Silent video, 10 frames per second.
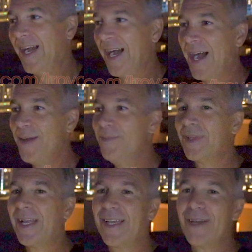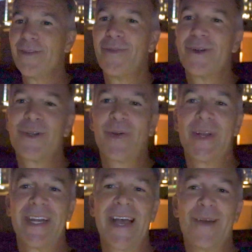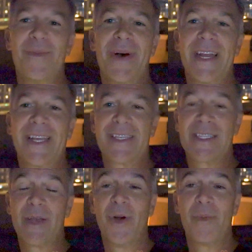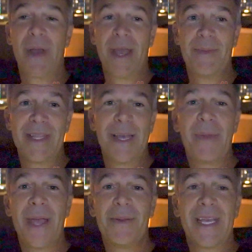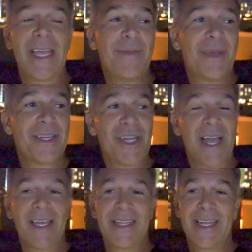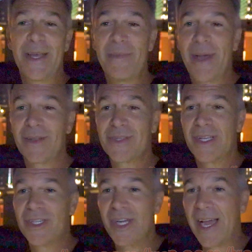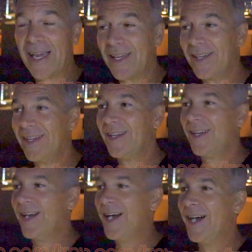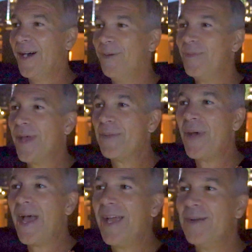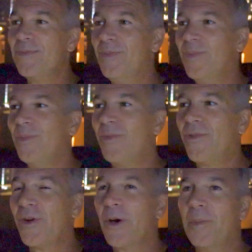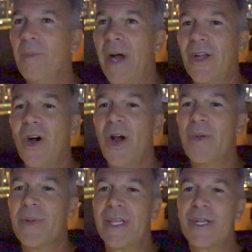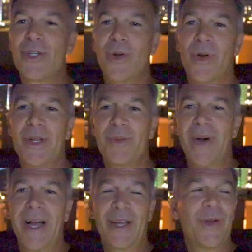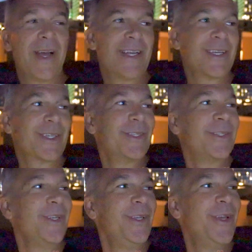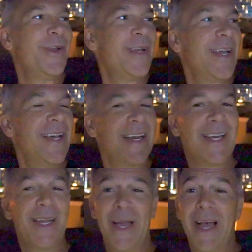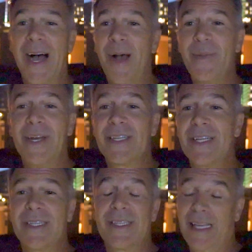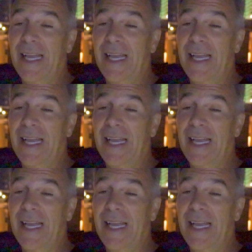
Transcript: I'm like on the verge of running out of money because they won't pay me. They gave me a check and then they bounced the check. They paid for my car, but they shorted my credit union, and I mean, it's just